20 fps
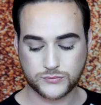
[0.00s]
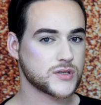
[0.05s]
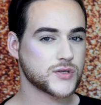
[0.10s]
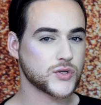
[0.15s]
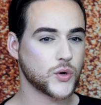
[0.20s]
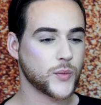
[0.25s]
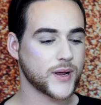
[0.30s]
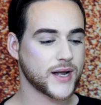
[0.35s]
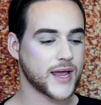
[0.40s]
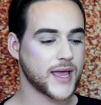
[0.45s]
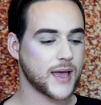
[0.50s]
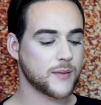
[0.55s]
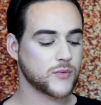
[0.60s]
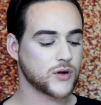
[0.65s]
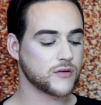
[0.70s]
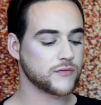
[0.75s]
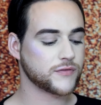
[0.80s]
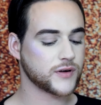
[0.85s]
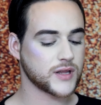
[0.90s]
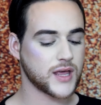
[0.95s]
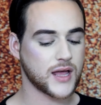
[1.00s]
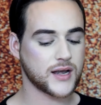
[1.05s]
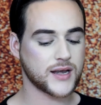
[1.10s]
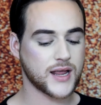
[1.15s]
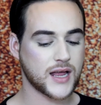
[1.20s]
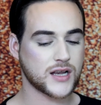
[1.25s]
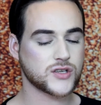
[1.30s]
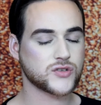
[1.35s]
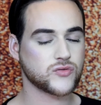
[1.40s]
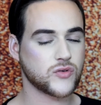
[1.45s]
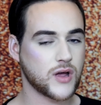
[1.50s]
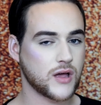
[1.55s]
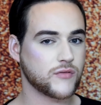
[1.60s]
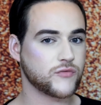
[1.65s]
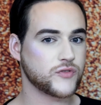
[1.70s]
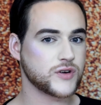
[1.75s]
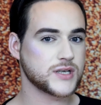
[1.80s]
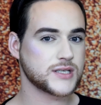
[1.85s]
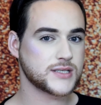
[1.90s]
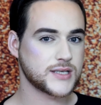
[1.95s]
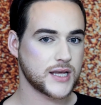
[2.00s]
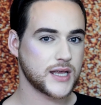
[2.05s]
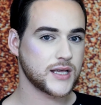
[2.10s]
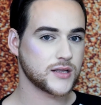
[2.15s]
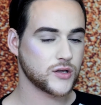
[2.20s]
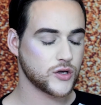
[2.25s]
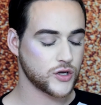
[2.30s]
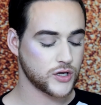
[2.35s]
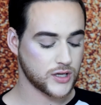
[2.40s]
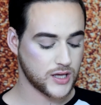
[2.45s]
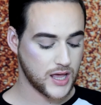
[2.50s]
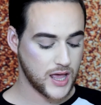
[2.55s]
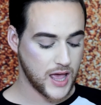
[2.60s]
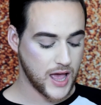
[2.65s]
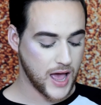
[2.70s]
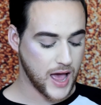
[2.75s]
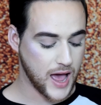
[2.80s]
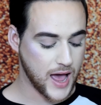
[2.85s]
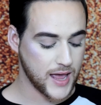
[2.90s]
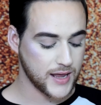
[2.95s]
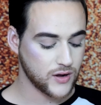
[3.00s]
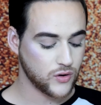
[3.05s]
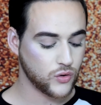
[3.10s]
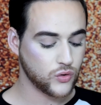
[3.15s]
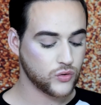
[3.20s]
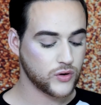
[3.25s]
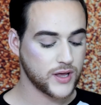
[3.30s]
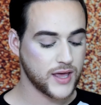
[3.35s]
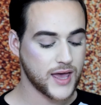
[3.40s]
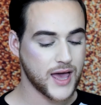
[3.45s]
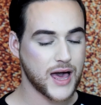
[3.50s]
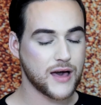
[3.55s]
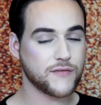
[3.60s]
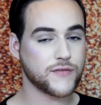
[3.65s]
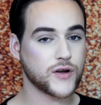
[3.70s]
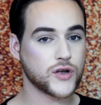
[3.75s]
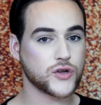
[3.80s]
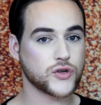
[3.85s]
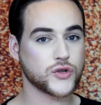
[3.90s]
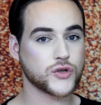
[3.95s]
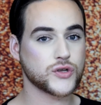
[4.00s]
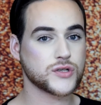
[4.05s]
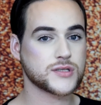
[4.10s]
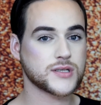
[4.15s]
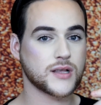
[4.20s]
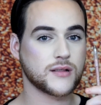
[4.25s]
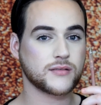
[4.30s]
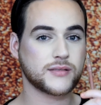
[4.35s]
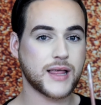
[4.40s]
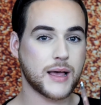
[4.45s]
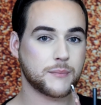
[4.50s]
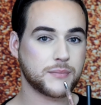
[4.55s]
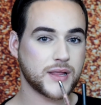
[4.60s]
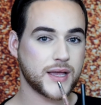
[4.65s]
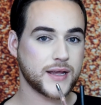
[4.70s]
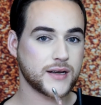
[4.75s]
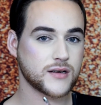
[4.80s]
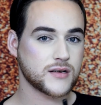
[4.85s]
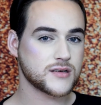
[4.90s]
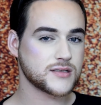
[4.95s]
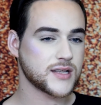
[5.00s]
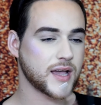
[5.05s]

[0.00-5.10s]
So when I am going for that natural everyday look, I only ever use lip liners.